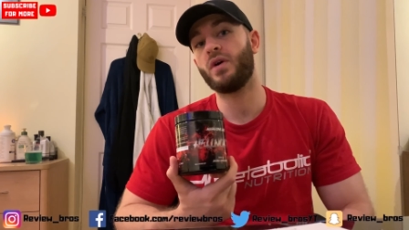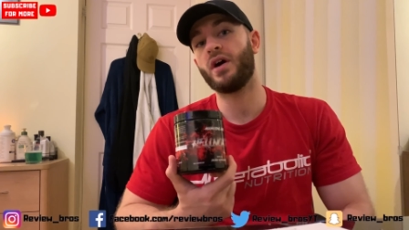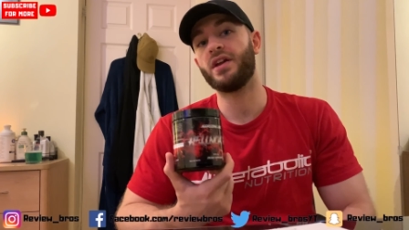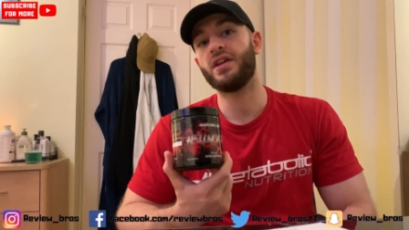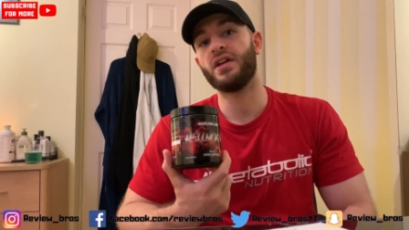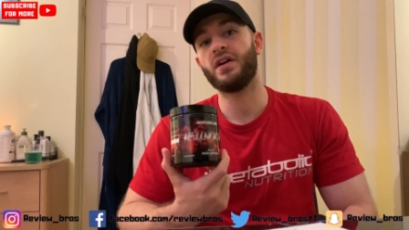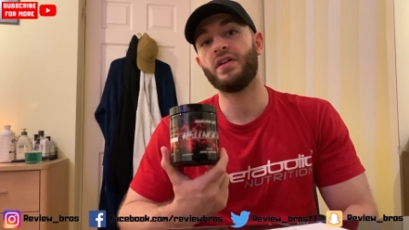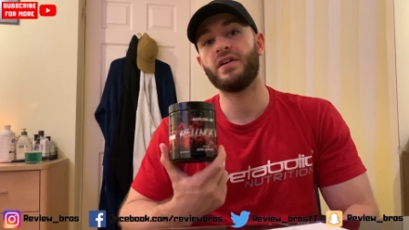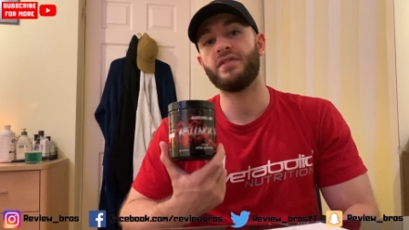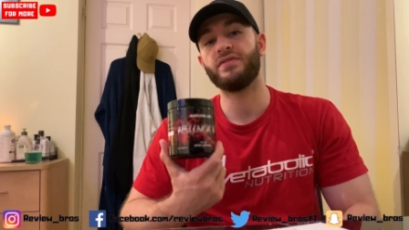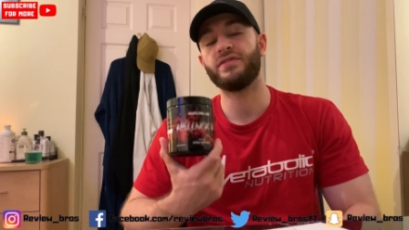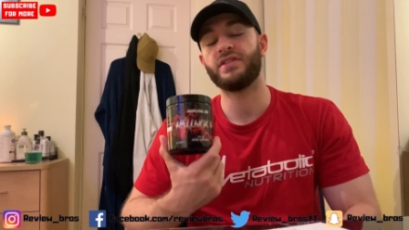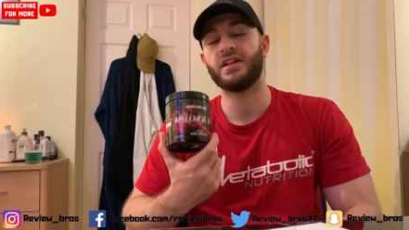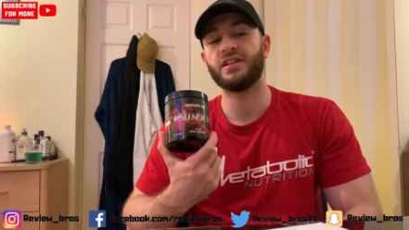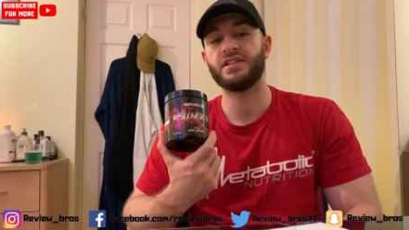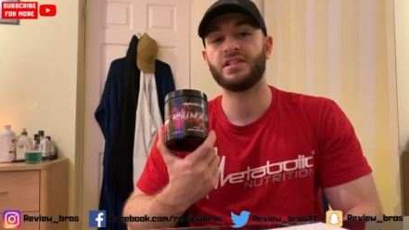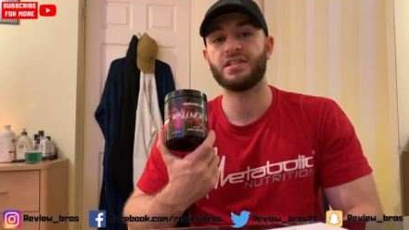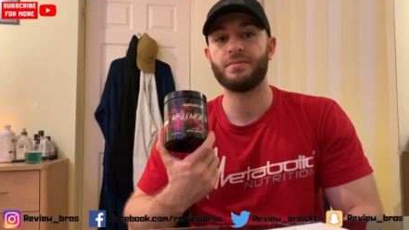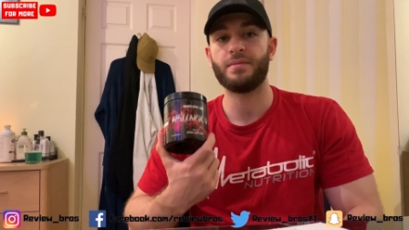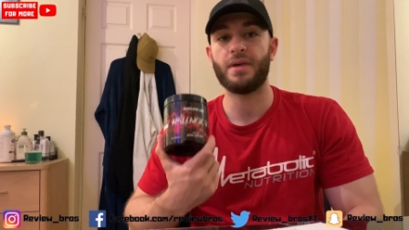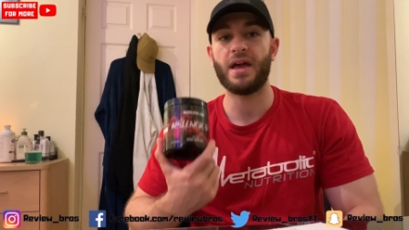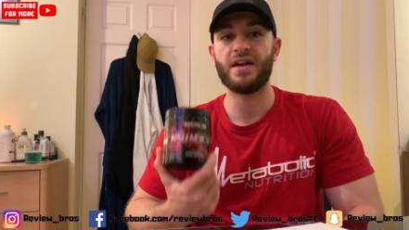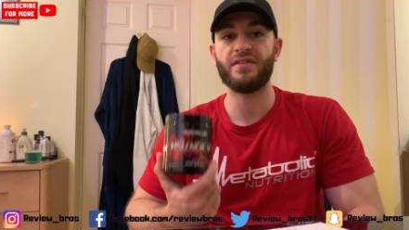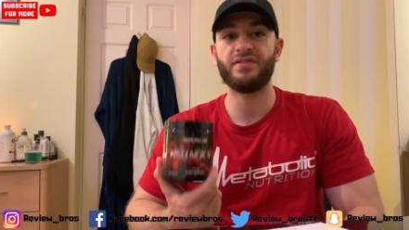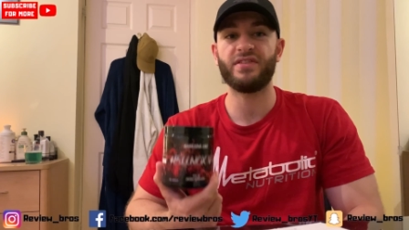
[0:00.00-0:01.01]
I know they've done
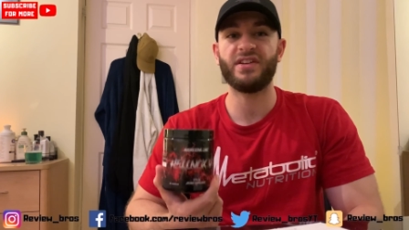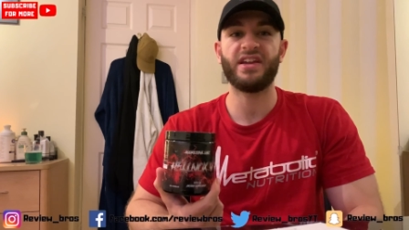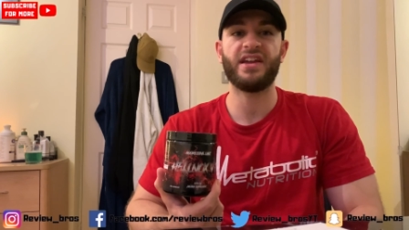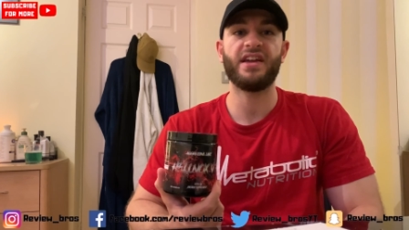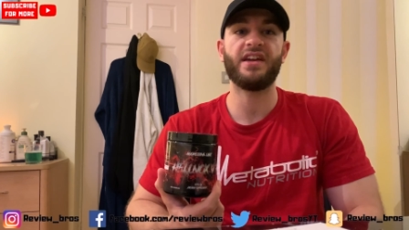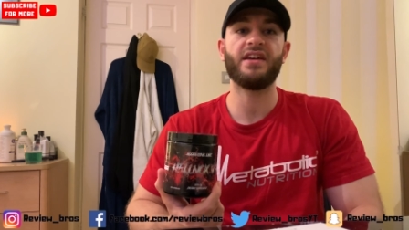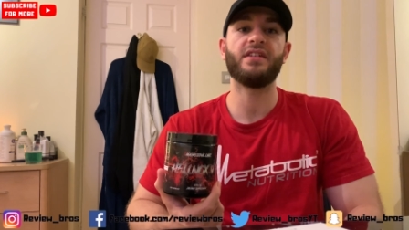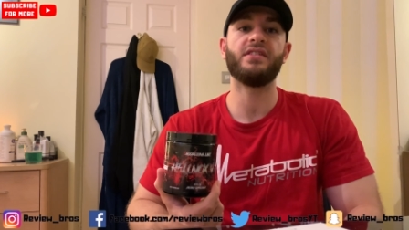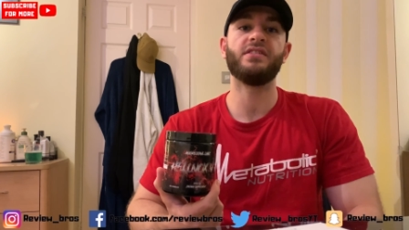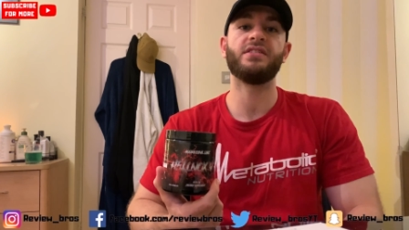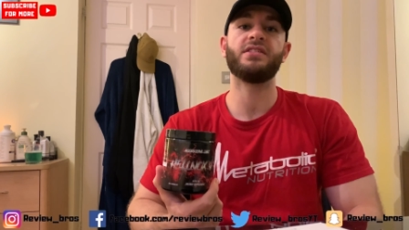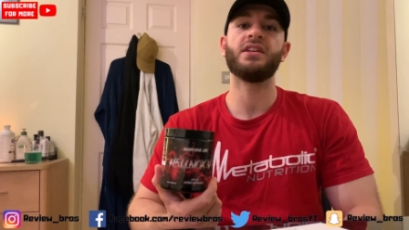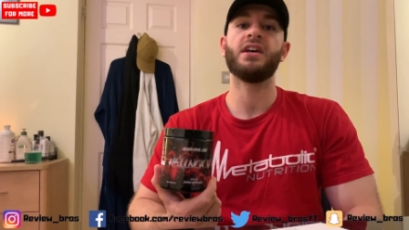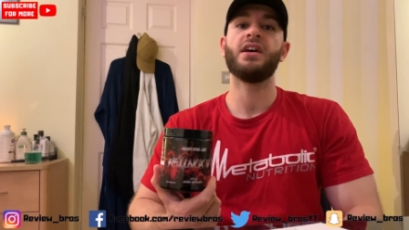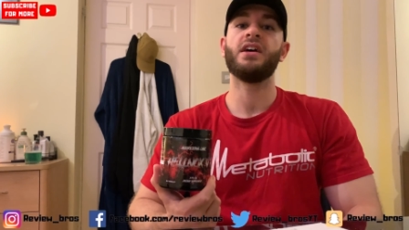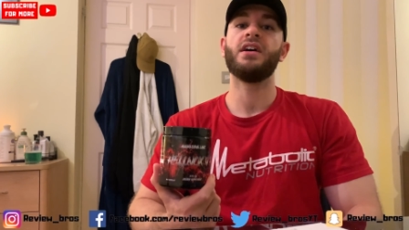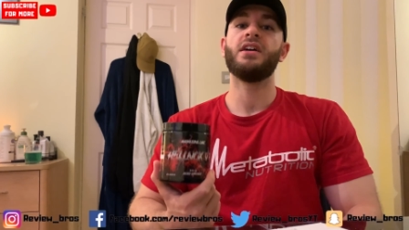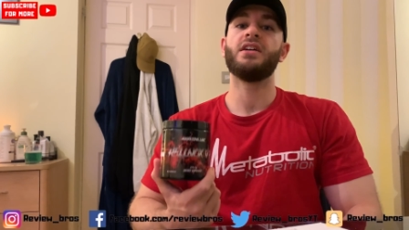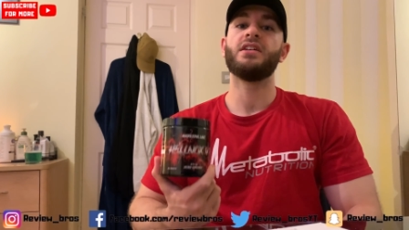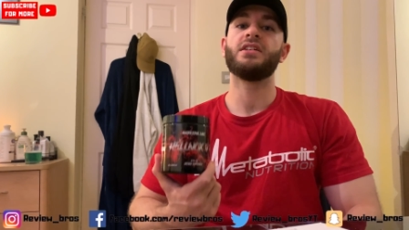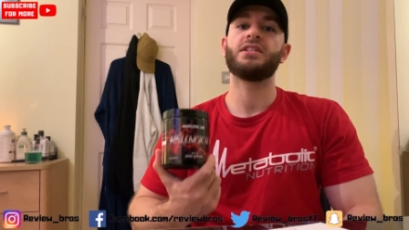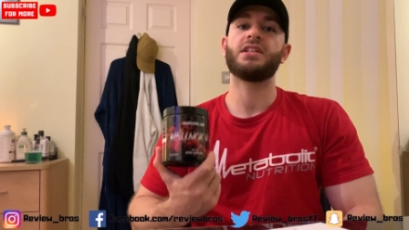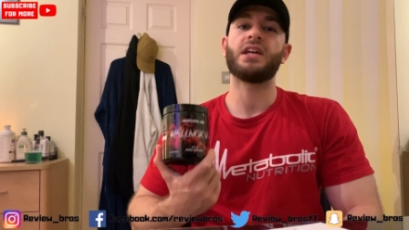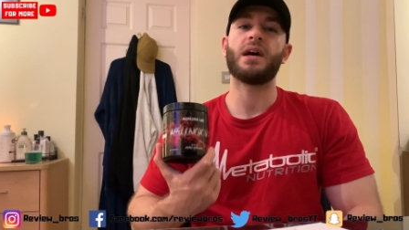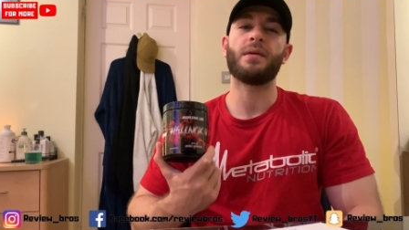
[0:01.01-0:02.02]
some heavy hitters,
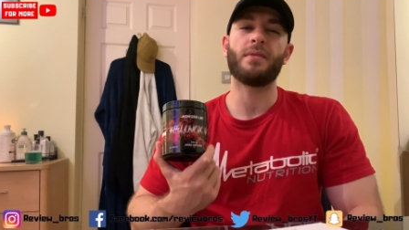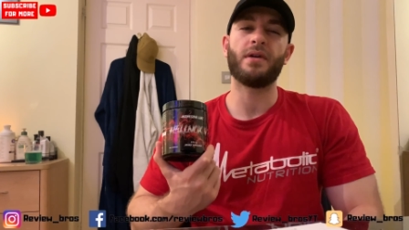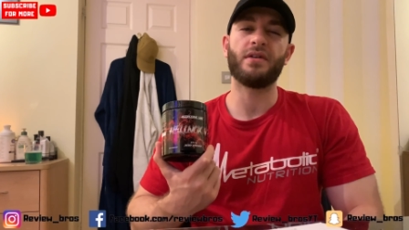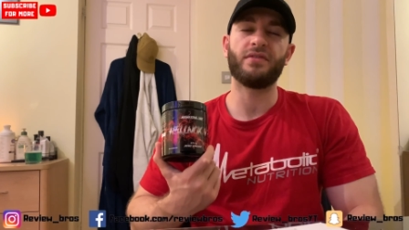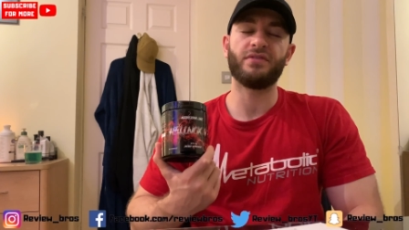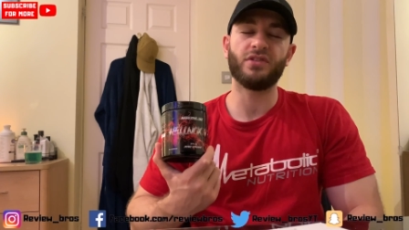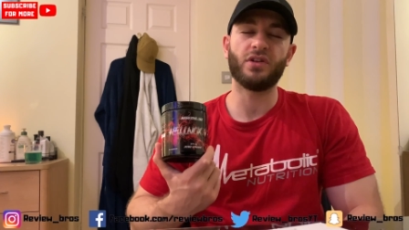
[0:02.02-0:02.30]
some have